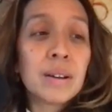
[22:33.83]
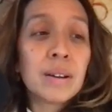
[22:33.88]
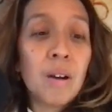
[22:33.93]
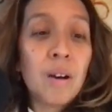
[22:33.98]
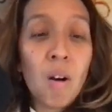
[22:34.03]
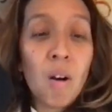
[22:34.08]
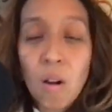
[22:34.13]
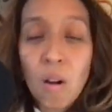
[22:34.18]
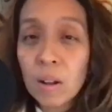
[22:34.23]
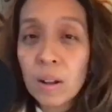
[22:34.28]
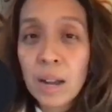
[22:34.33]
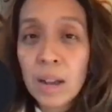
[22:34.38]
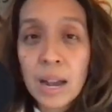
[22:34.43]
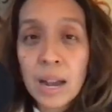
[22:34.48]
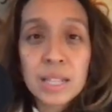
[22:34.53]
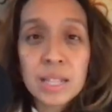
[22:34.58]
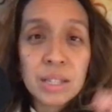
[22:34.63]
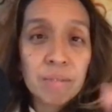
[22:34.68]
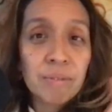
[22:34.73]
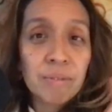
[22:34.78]
all
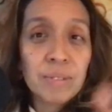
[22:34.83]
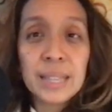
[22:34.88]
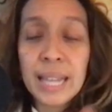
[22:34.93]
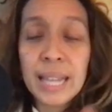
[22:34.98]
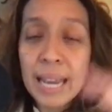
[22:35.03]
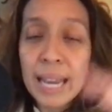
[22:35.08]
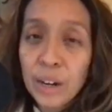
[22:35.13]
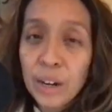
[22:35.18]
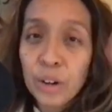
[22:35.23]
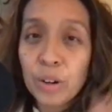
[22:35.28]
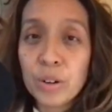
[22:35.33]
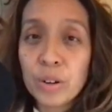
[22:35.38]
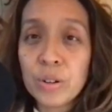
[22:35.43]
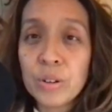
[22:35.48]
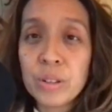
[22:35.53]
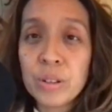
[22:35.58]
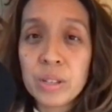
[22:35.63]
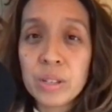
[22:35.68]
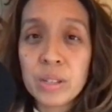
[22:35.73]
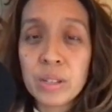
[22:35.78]
kinds of
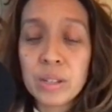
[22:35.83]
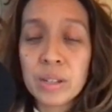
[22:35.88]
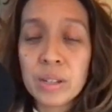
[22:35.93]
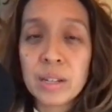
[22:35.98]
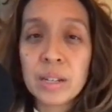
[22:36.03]
layers